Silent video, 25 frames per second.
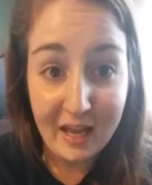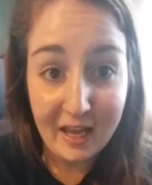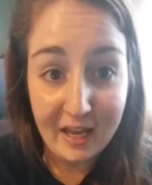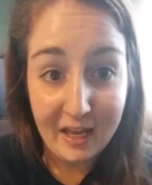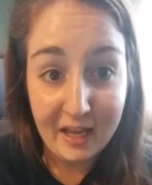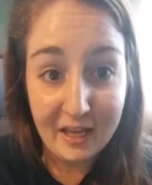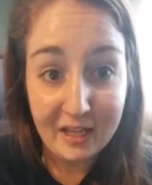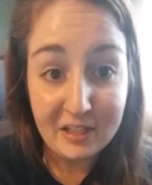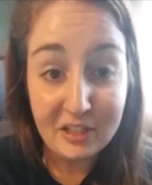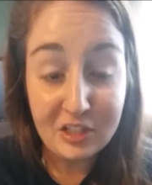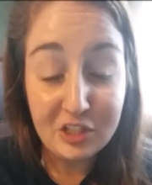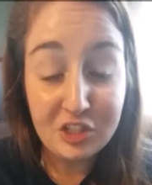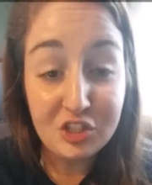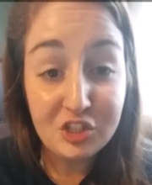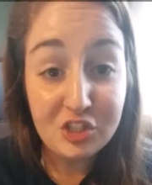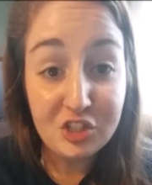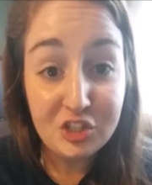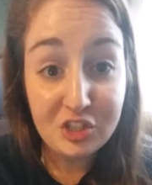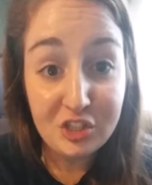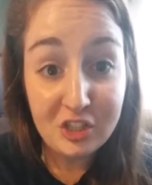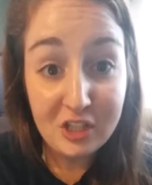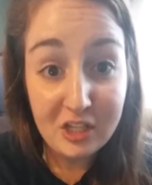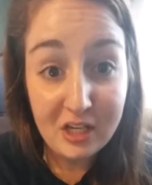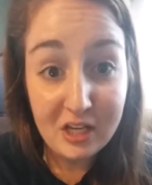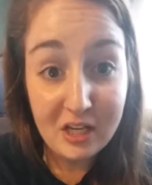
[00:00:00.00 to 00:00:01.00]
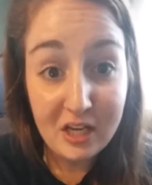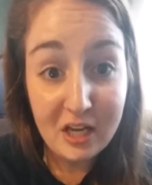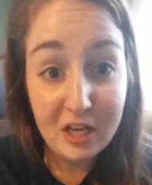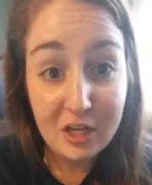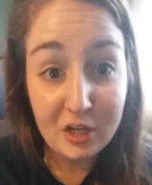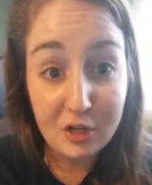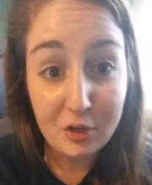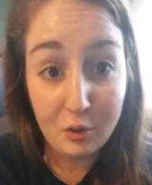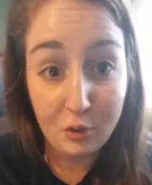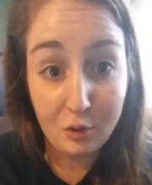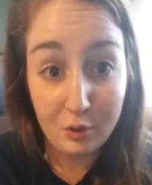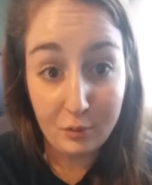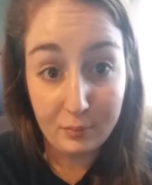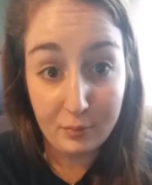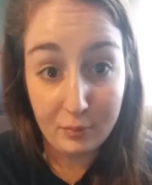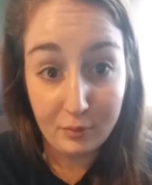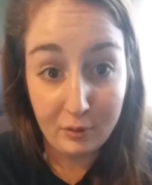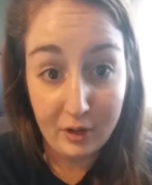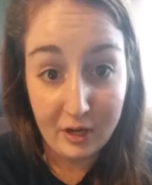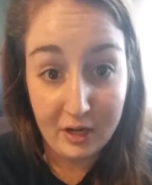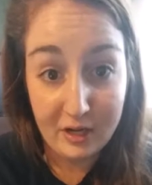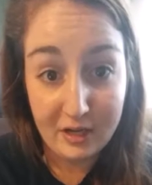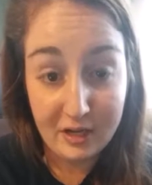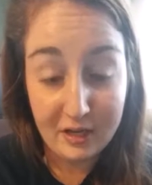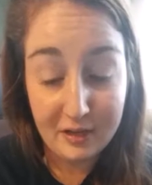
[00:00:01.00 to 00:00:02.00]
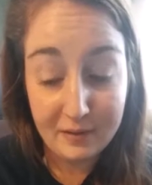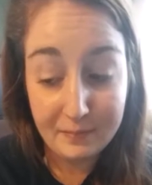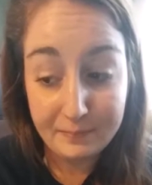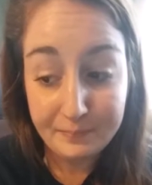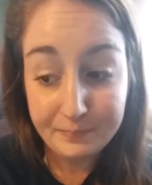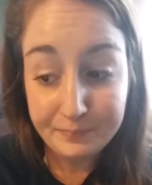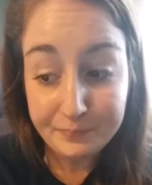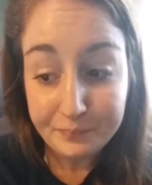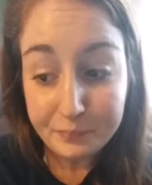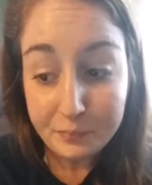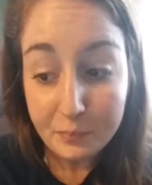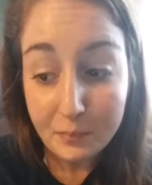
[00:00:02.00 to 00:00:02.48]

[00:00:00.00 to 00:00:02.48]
and she incorporated